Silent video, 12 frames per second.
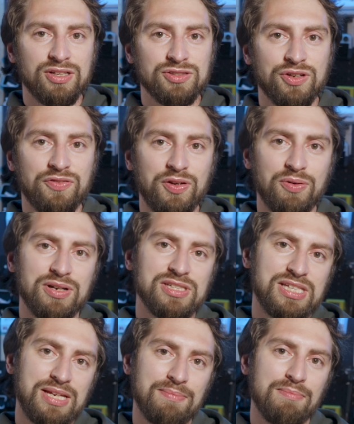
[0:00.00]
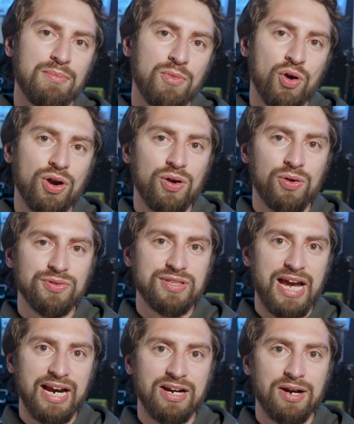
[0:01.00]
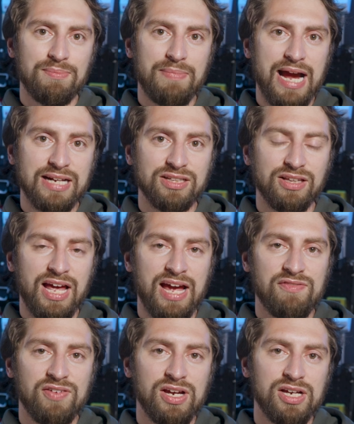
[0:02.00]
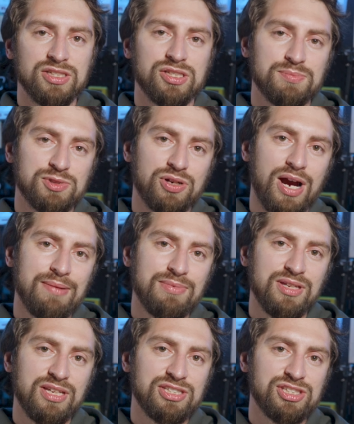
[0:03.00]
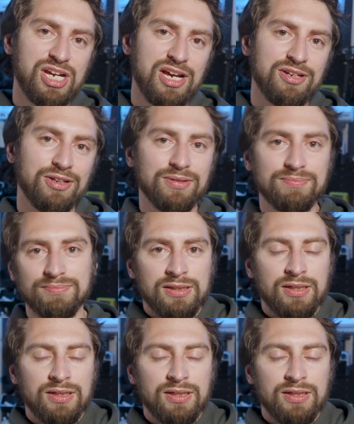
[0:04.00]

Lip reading: So if you want to see more old tech come back to life, subscribe to this channel.